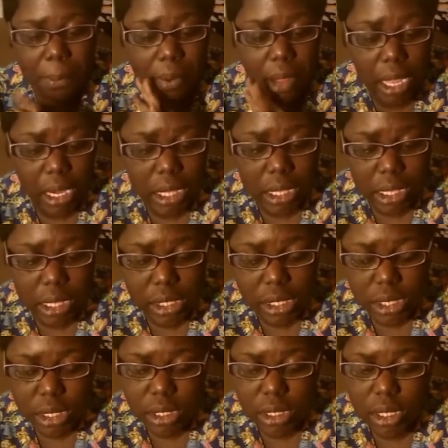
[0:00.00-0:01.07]
products,
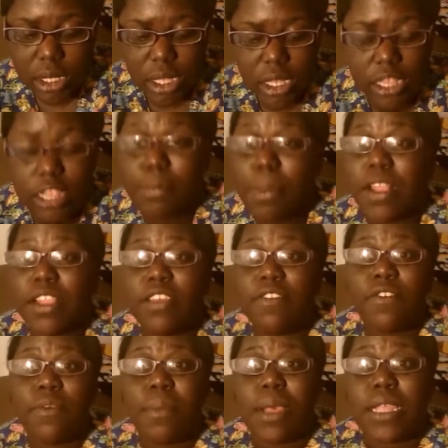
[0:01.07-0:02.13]
especially
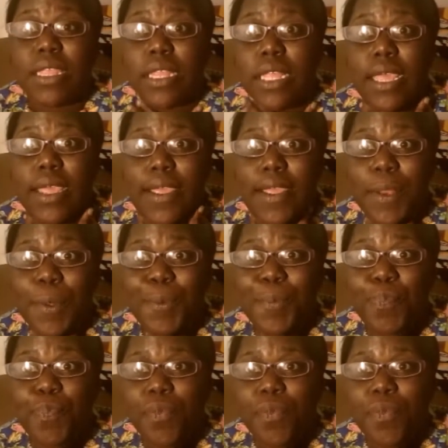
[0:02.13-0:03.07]
for my skin.